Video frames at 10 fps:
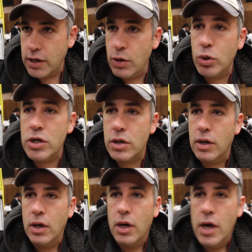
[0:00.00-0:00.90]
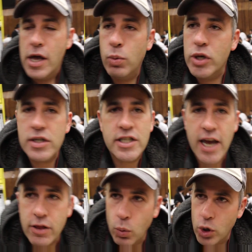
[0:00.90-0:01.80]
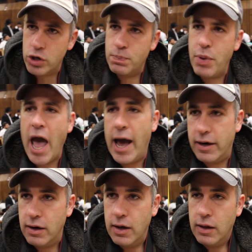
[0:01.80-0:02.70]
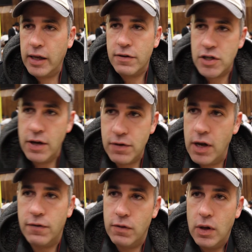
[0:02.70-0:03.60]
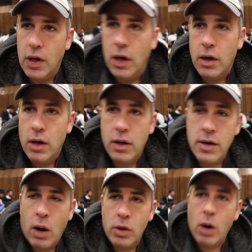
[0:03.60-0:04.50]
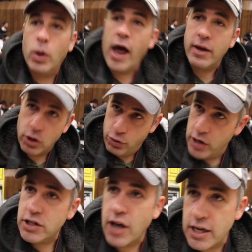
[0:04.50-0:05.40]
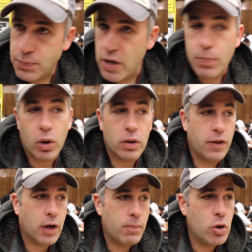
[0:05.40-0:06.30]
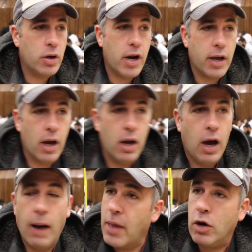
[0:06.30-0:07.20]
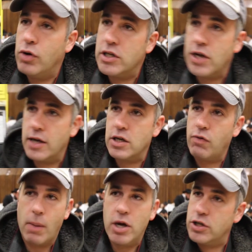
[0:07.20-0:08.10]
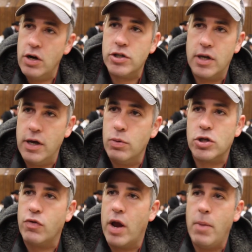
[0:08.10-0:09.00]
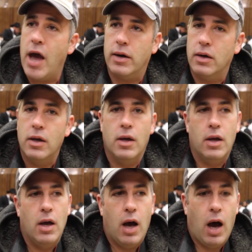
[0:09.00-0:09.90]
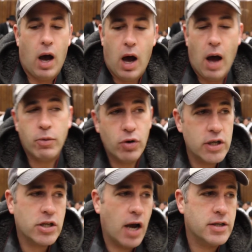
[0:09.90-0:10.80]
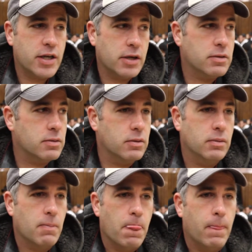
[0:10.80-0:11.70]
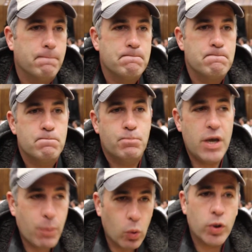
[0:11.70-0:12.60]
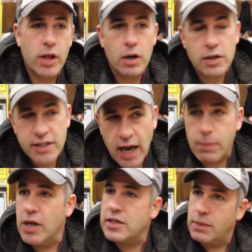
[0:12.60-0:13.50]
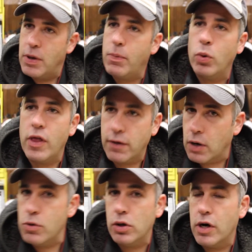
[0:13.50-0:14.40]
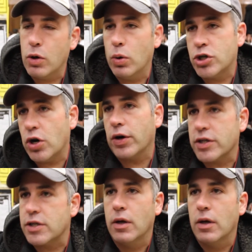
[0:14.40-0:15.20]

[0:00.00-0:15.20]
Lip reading: He wouldn't he wouldn't say the word bad. Like if now when I criticize people in the community, I'm not criticizing Rabbi Schneerson. He was a great man. I'm criticizing people within segments and people within the community who are jerks.